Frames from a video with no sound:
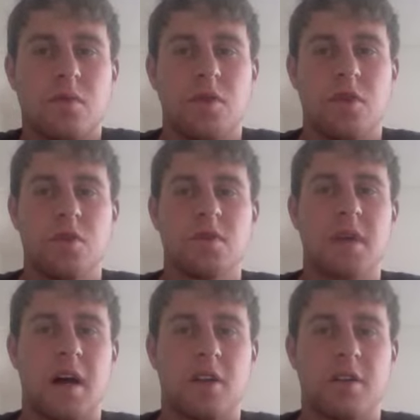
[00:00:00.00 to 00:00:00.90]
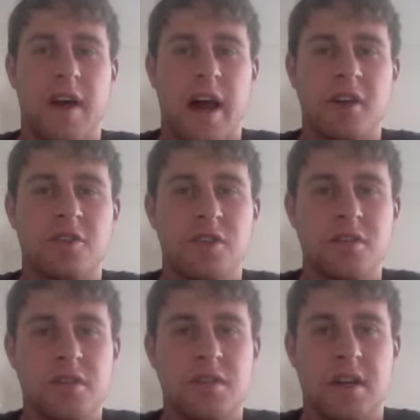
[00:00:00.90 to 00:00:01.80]
use a lot of
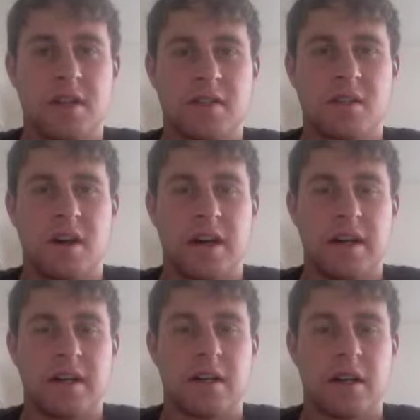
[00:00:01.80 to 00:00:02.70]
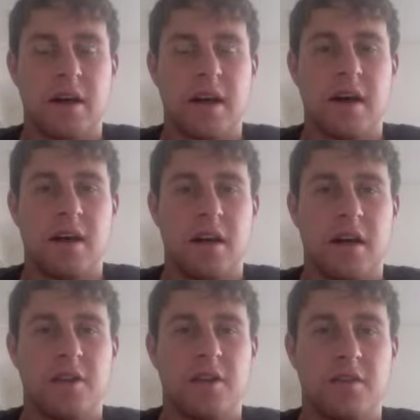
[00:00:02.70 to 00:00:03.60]
actions, just like
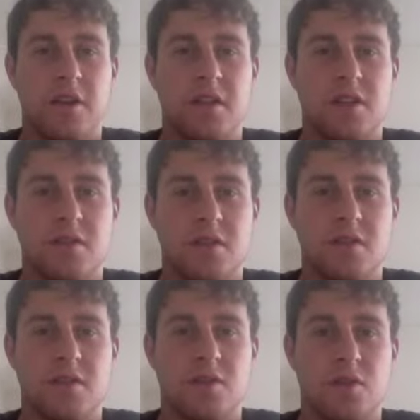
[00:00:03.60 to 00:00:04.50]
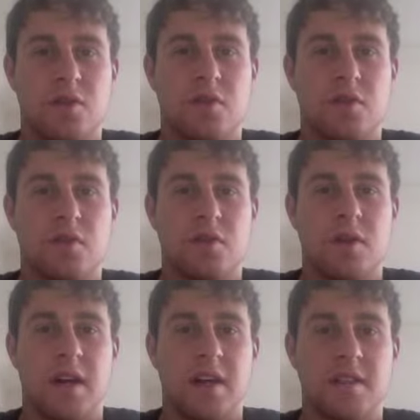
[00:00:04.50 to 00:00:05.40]
university students do, to
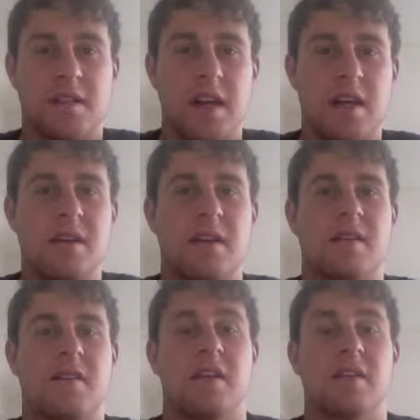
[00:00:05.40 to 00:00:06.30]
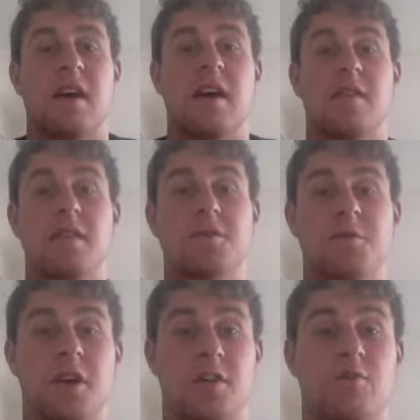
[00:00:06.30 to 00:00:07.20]
understand. And I think this
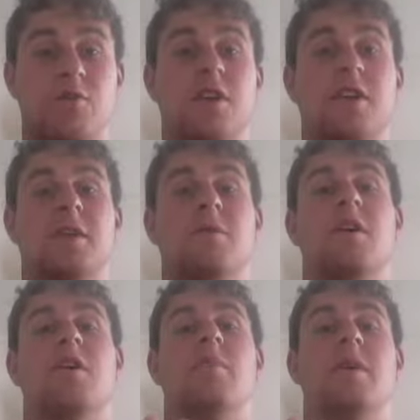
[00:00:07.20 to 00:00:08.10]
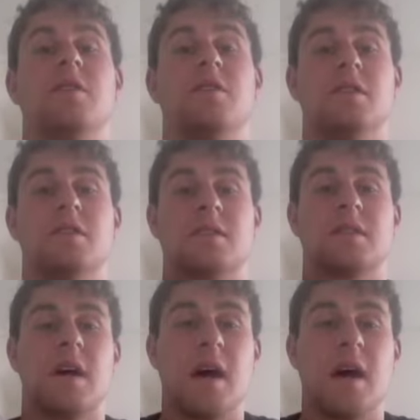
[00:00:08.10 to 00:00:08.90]
worked really well because